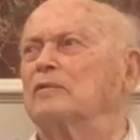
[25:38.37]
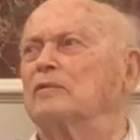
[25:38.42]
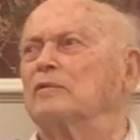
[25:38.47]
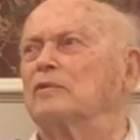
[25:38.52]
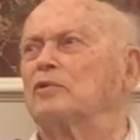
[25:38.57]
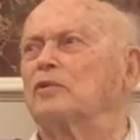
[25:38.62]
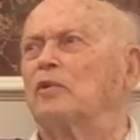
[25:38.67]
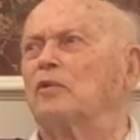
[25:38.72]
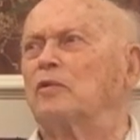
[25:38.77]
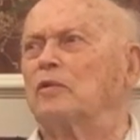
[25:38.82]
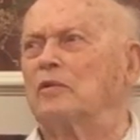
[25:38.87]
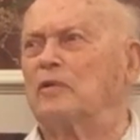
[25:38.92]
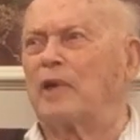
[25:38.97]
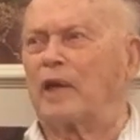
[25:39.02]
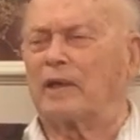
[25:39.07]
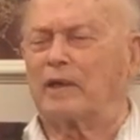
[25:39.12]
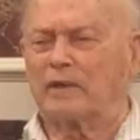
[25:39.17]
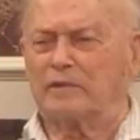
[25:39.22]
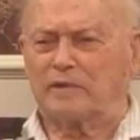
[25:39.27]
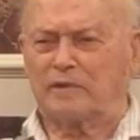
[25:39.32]
So
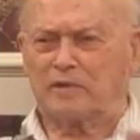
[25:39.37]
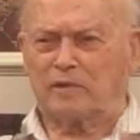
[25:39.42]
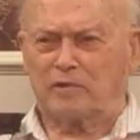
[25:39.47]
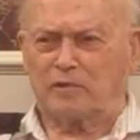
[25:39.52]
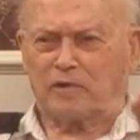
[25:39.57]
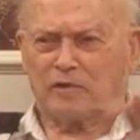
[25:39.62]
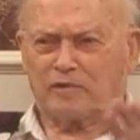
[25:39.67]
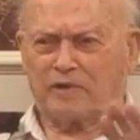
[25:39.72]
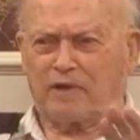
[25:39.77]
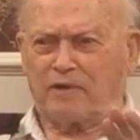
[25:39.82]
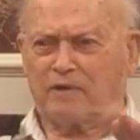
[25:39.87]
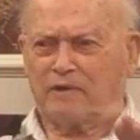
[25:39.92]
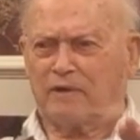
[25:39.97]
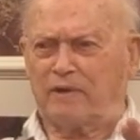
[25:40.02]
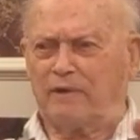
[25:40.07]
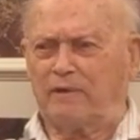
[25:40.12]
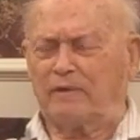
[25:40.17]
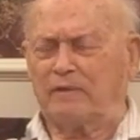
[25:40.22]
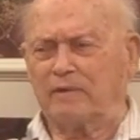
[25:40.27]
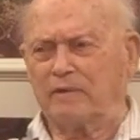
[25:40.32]
I got Social
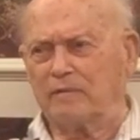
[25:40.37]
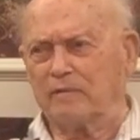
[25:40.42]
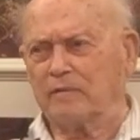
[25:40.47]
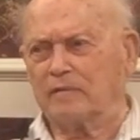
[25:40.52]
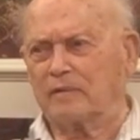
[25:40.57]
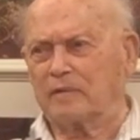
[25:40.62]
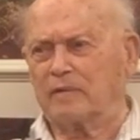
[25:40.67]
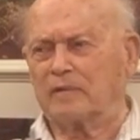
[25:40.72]
Security too.